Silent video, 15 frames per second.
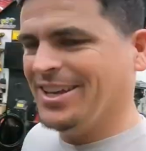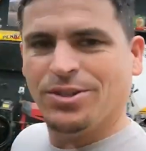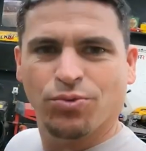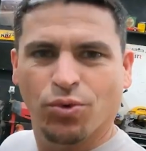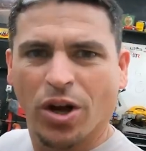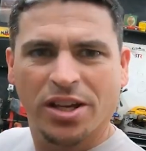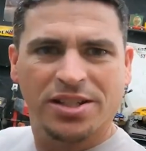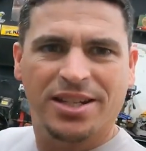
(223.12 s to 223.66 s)
It's
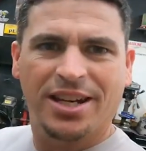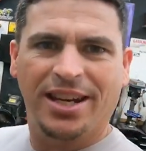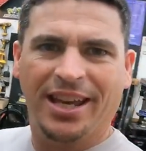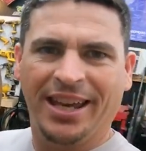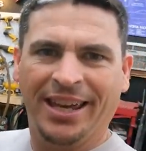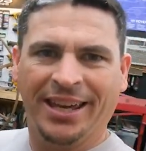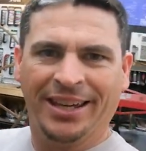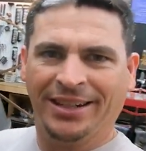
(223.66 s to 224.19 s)
rusted
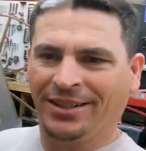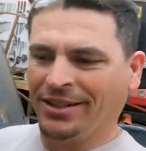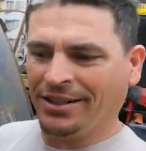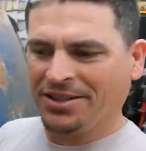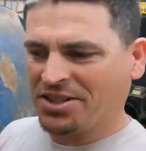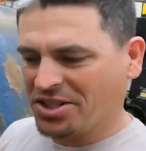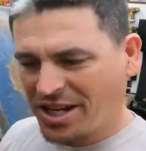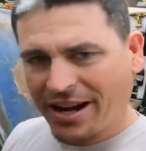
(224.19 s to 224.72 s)

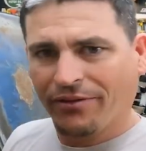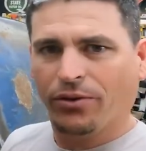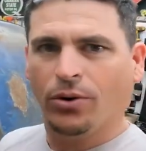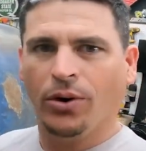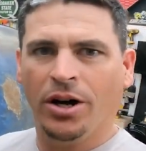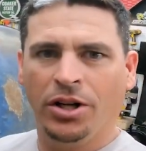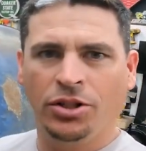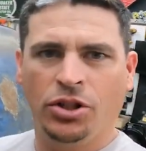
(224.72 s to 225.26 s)
in
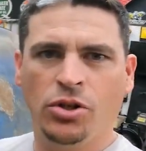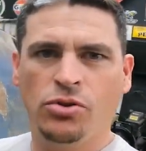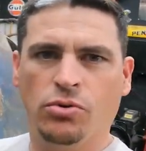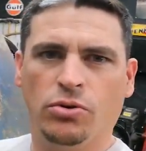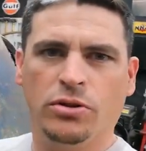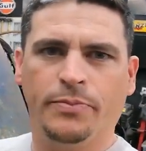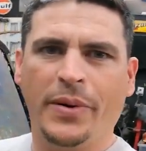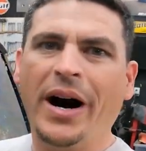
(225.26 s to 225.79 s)
several
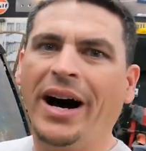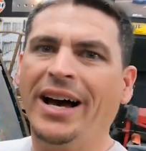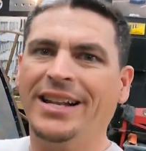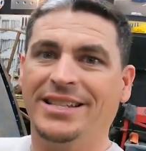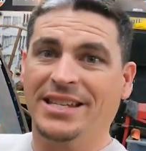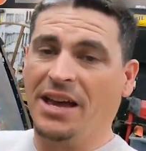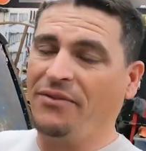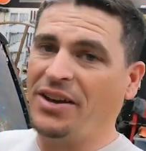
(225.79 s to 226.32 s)
unusual
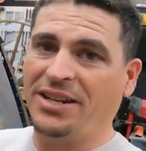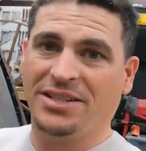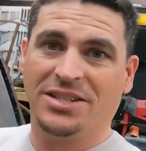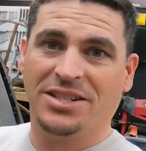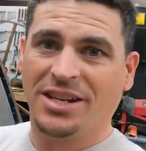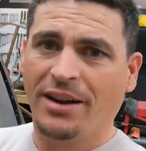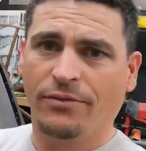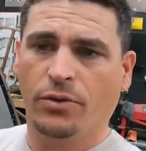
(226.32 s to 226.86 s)
spots. I've had
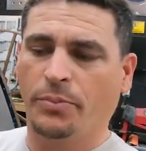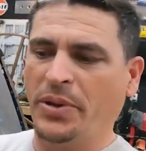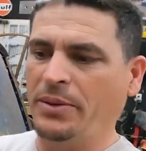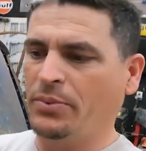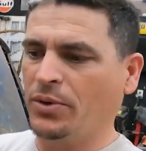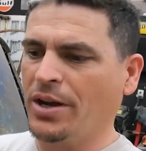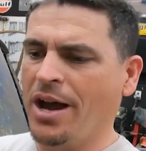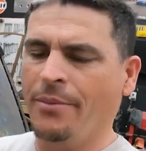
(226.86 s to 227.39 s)
several
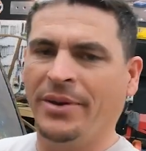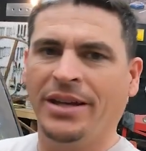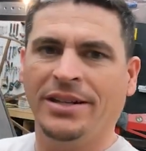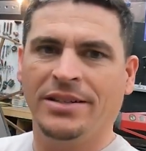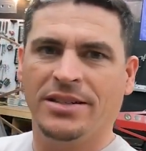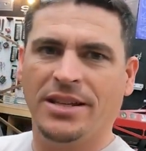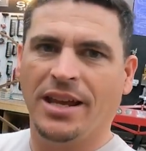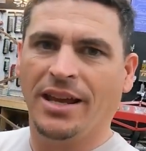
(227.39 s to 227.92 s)
people comment
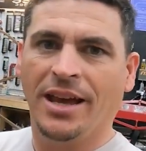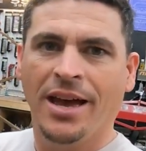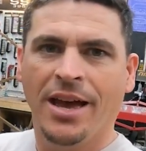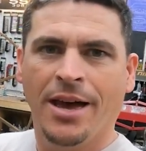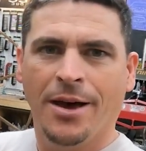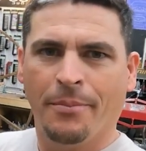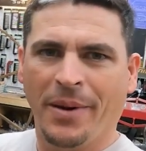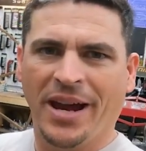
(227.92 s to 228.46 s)
and say,
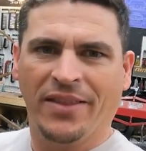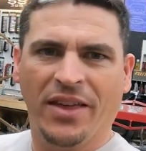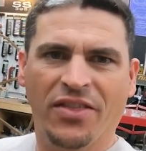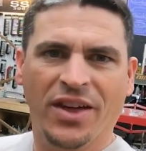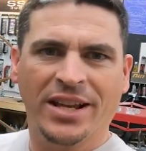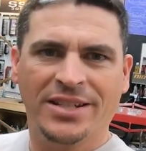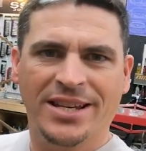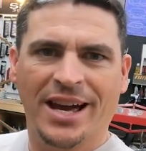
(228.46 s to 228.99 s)
man, that
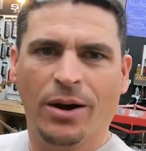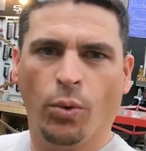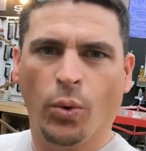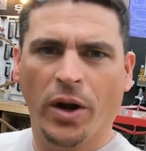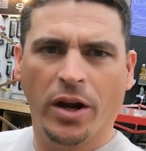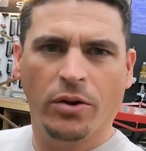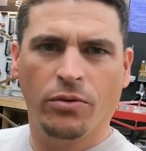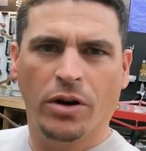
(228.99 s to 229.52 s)
thing's got
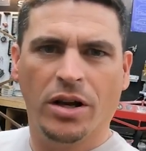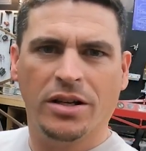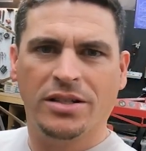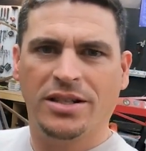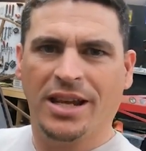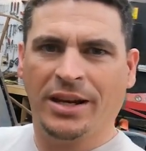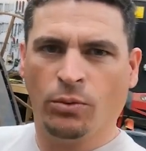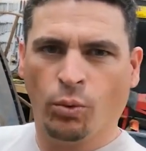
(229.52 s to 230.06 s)
weird
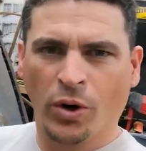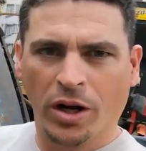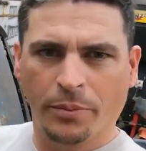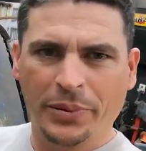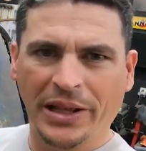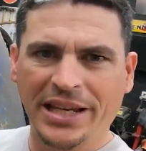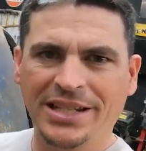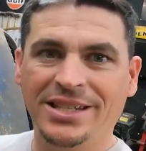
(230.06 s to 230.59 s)
rust in
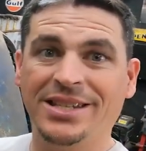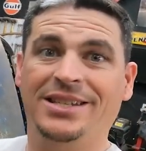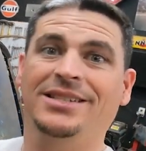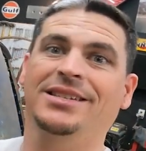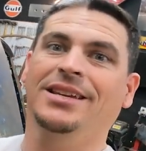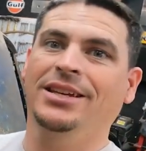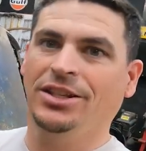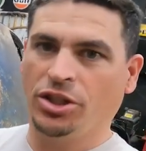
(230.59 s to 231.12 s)
weird
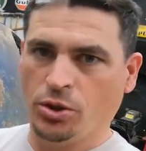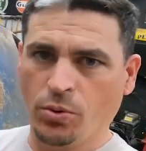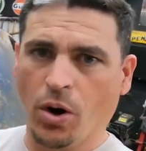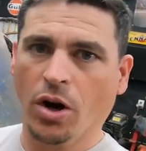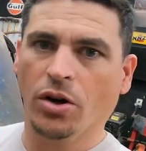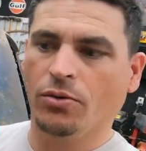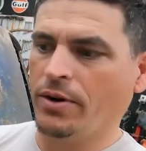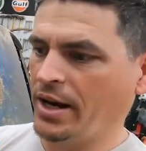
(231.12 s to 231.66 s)
places. You
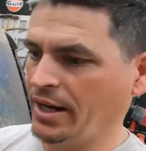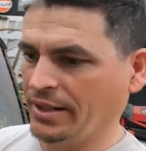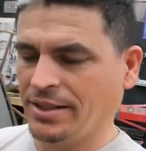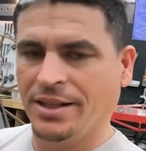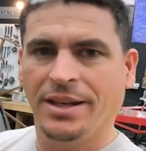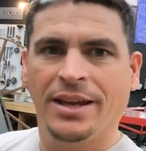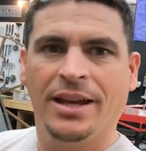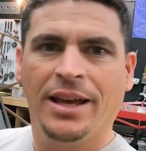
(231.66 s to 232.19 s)
are
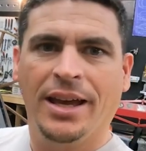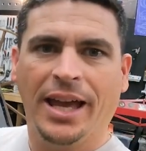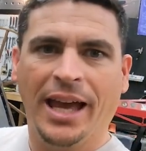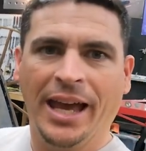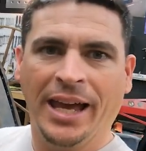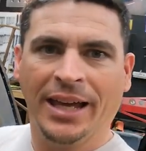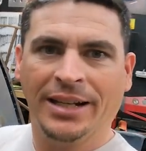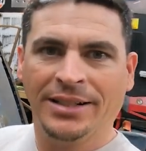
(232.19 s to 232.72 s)
correct.
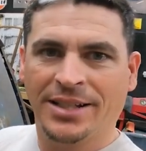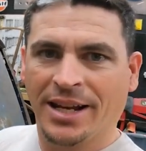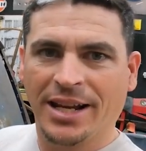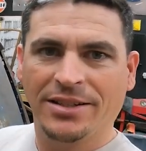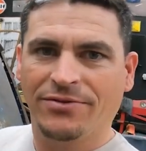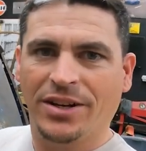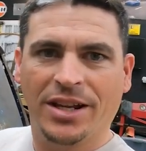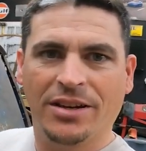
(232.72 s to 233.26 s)
And
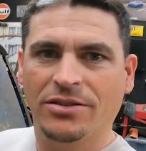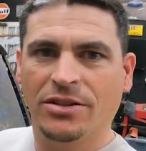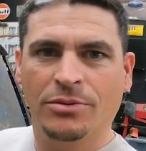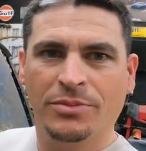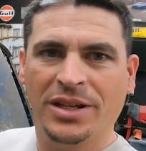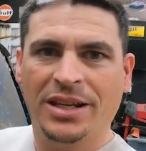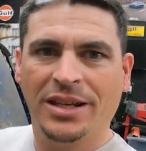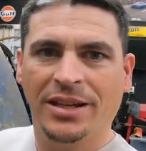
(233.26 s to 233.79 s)
today's video is
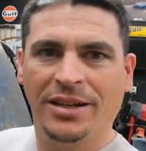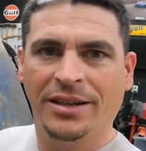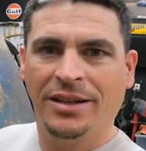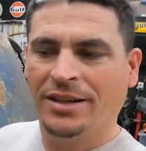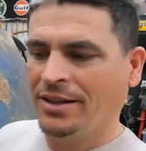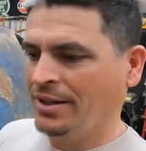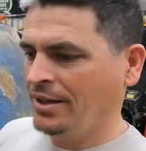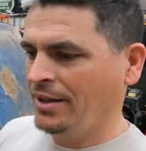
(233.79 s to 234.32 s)
going to be
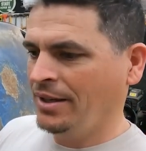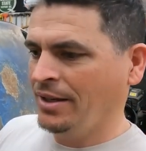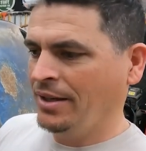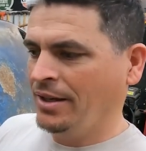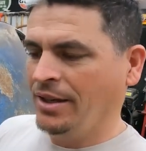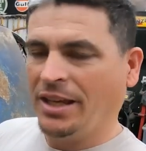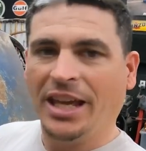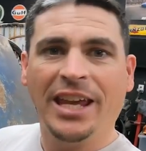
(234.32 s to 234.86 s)

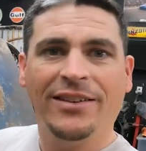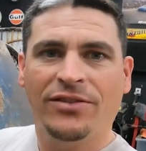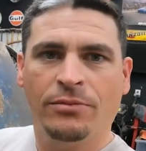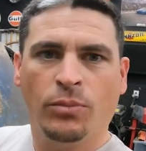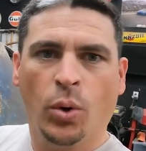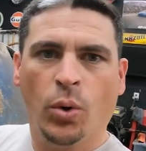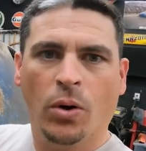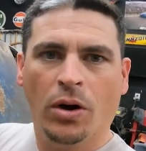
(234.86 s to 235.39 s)

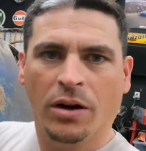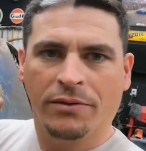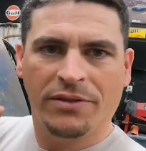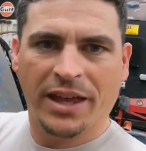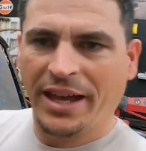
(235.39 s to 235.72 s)
even more of